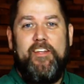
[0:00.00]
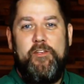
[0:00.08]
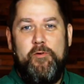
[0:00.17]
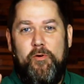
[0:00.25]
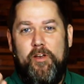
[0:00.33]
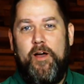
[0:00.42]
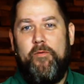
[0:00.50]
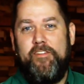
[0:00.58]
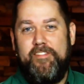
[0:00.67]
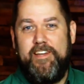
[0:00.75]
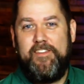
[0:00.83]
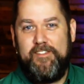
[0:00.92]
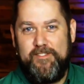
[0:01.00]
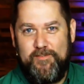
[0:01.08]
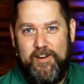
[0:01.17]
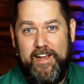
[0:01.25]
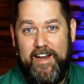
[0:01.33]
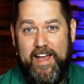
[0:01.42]
You won't always get this
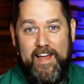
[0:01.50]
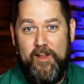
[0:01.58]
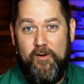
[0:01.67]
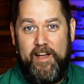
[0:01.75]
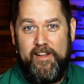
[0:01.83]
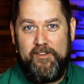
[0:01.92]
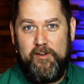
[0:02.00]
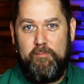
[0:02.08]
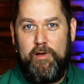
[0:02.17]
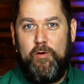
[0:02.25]
right. I know I don't.